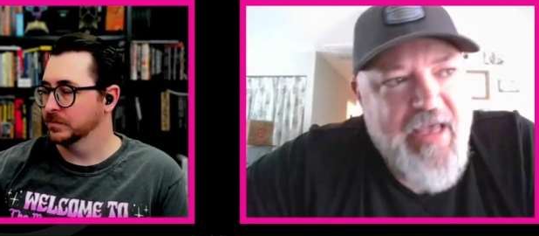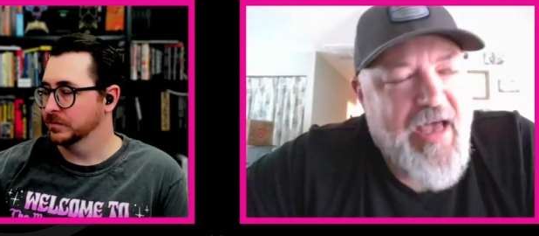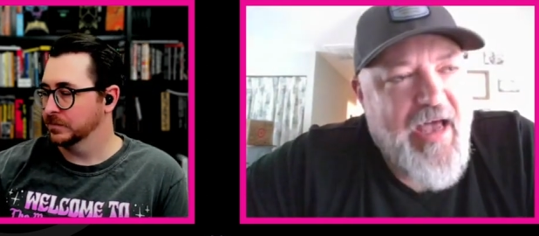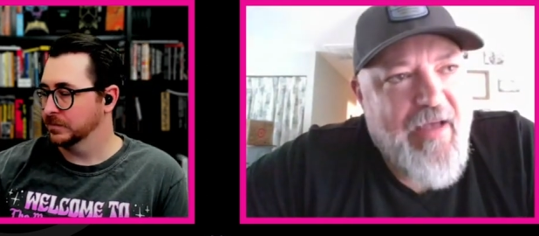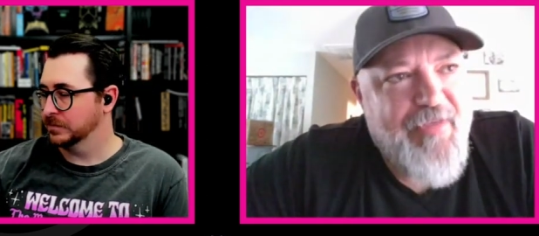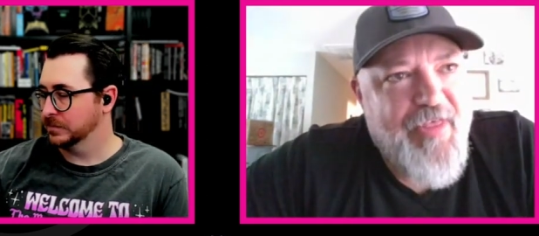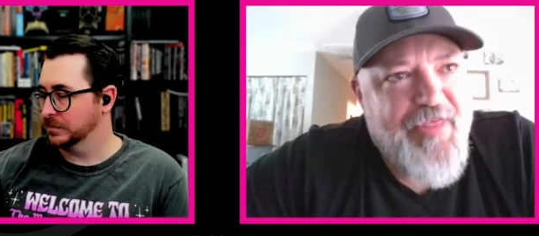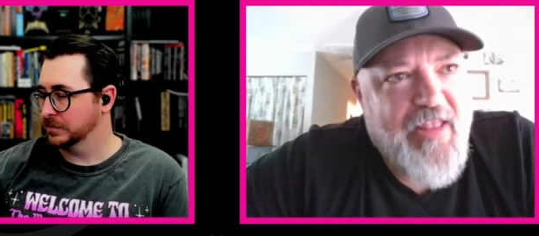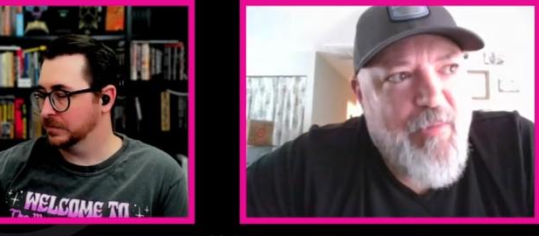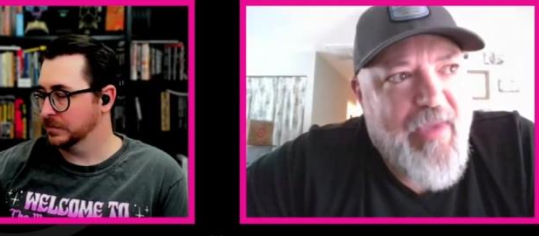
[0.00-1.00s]
Speaker 1: uh, the
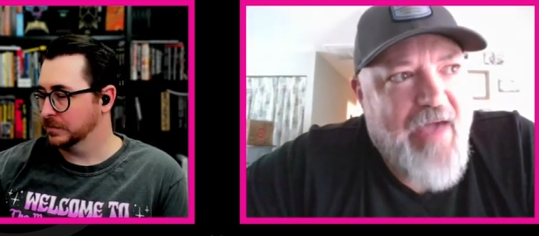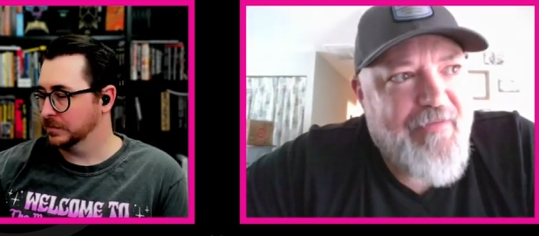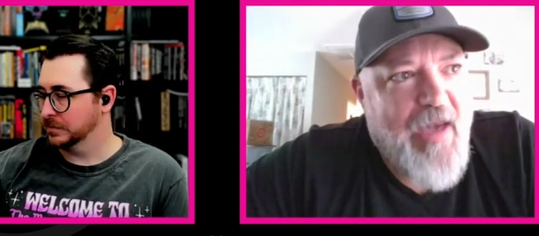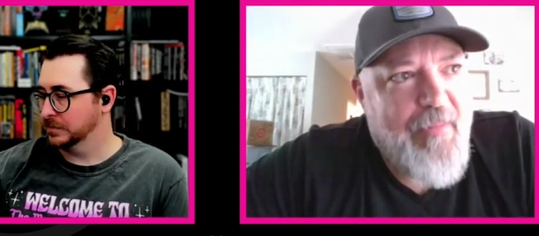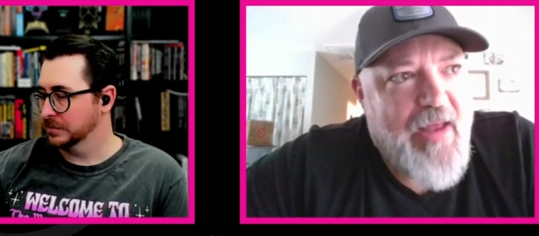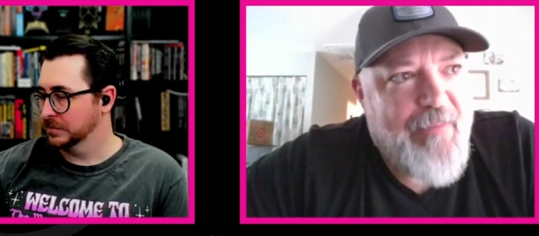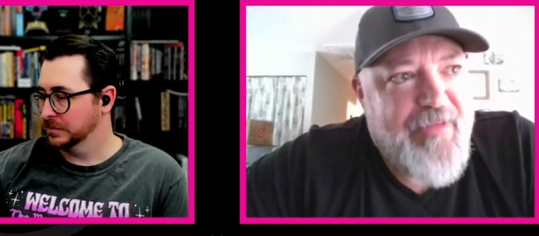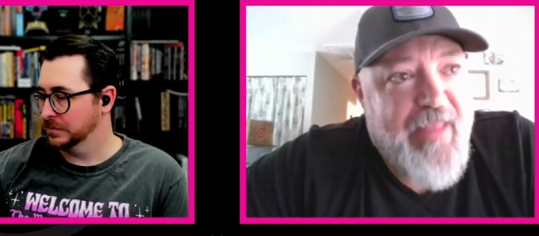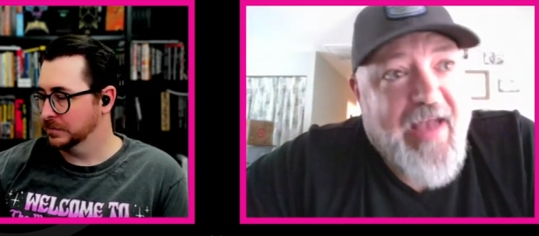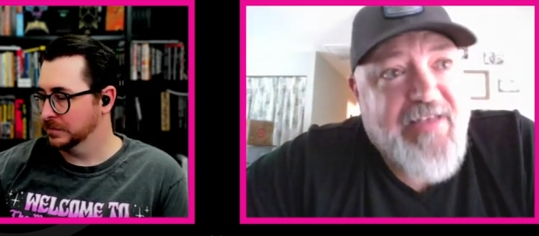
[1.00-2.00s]
thing that we have coming up
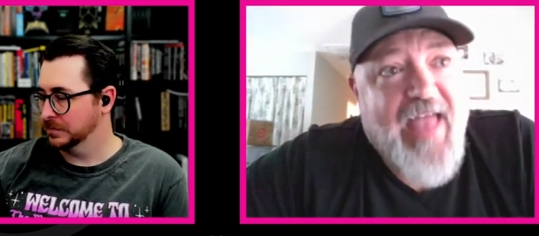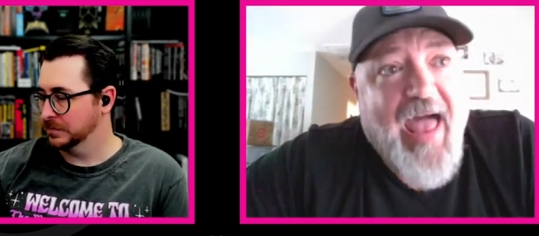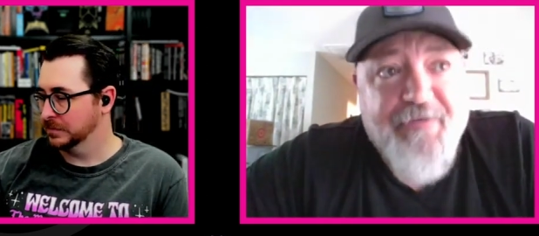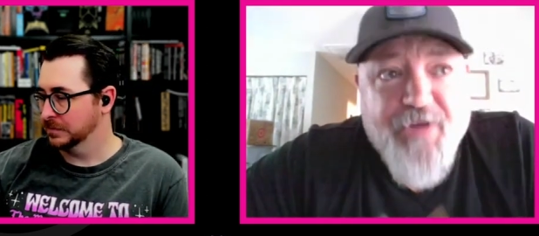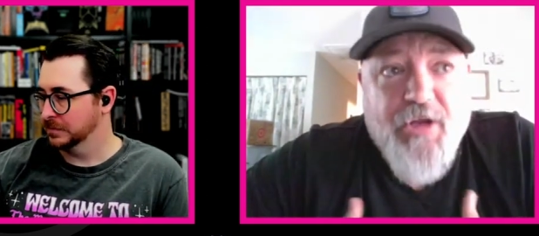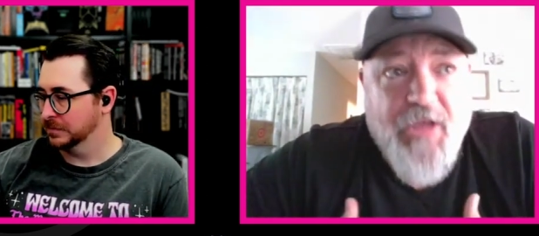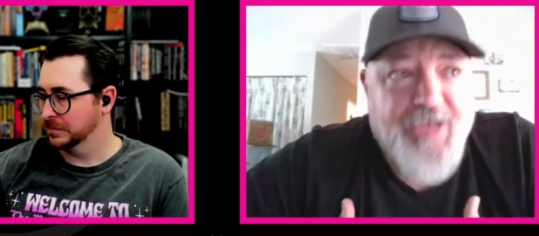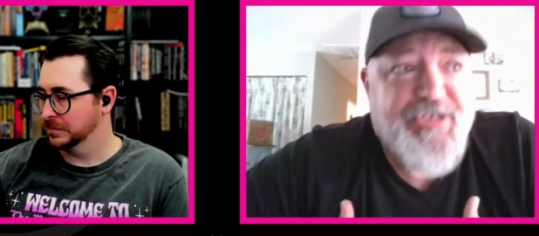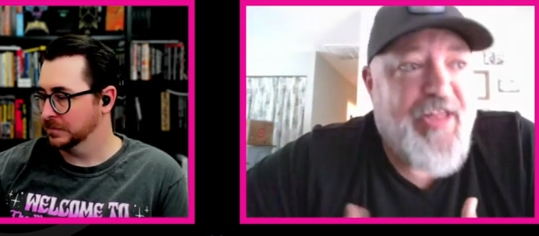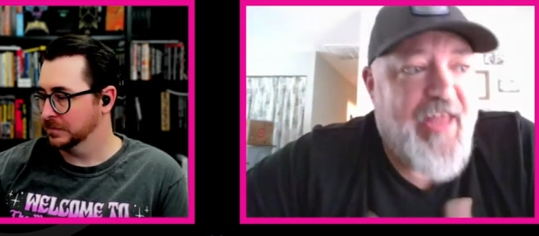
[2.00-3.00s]
next after
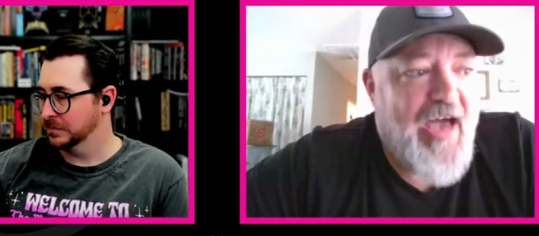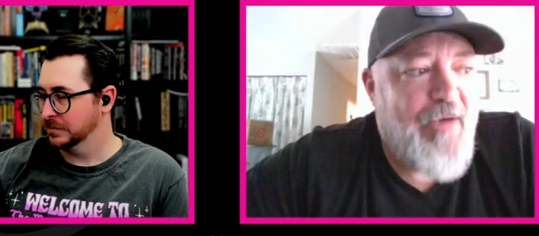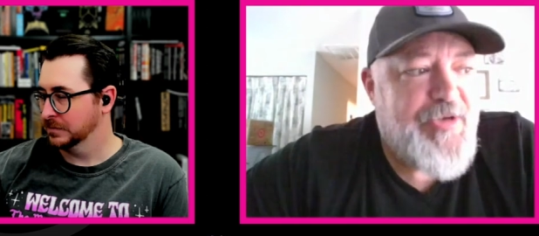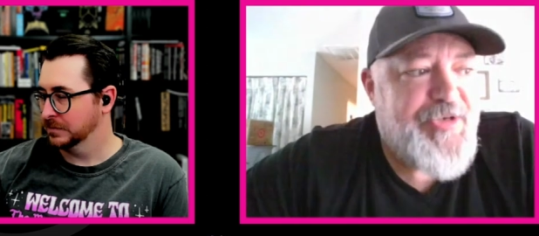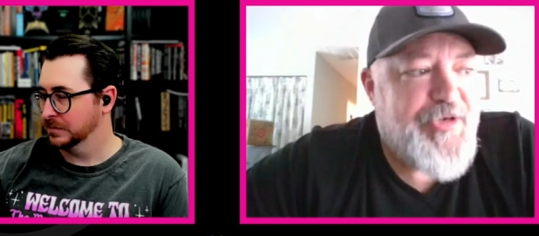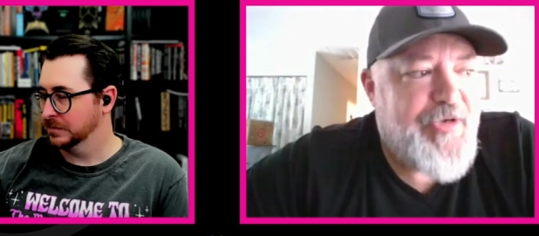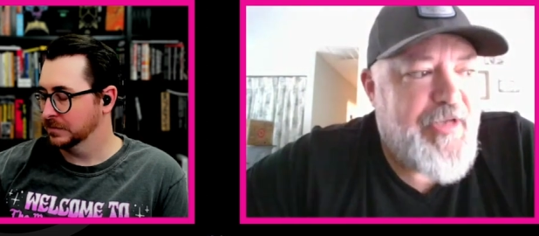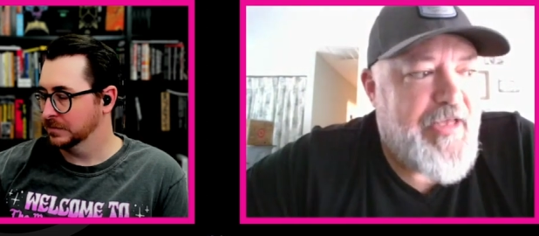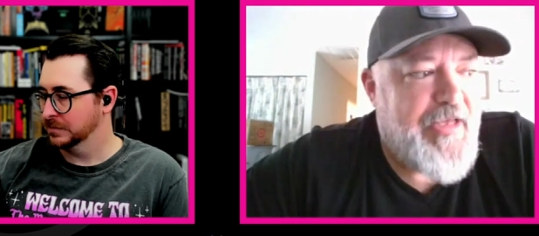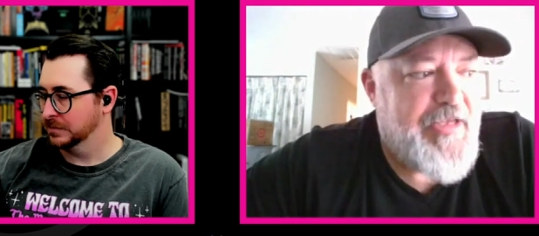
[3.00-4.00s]
closet of the eye wizard
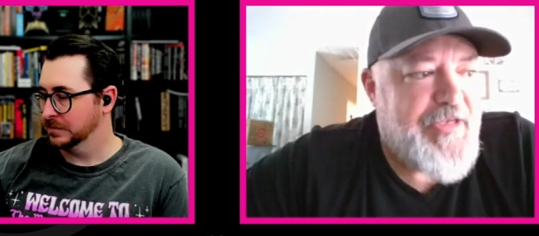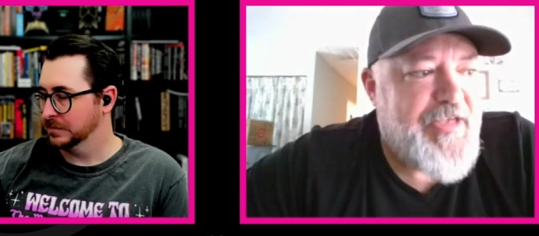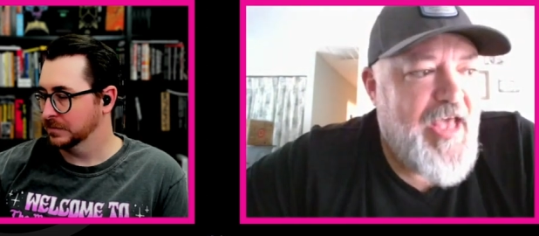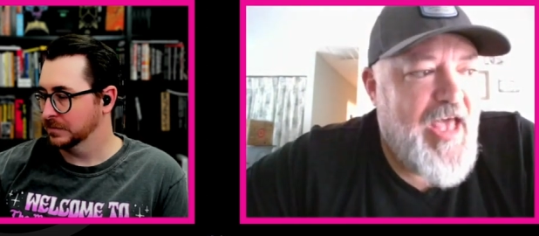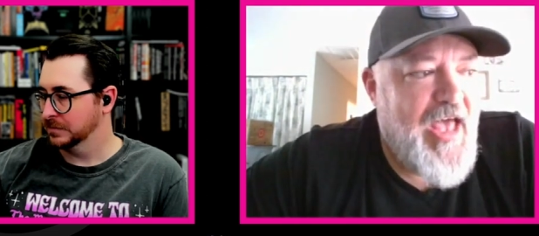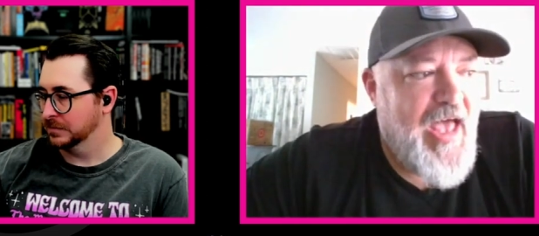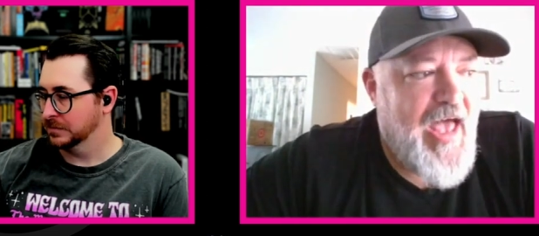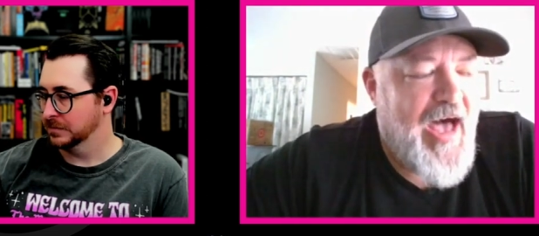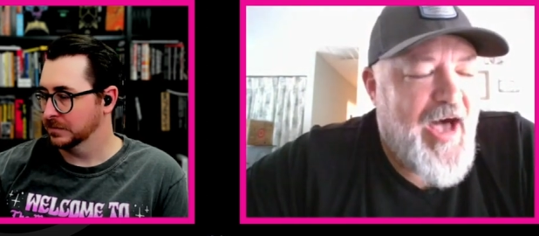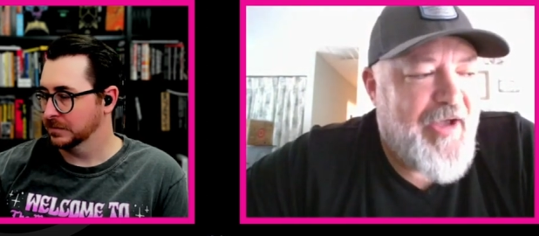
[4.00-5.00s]
is
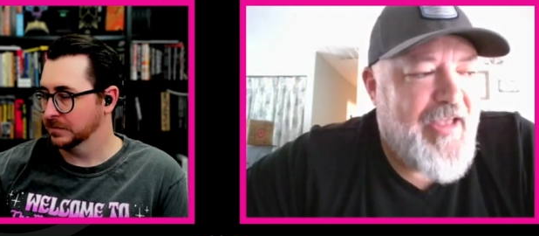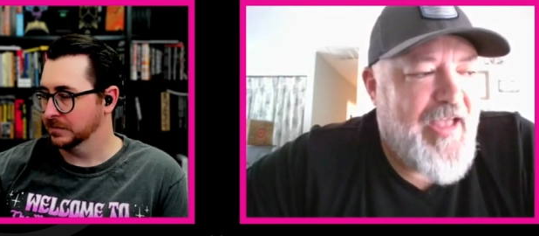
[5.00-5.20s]
uh,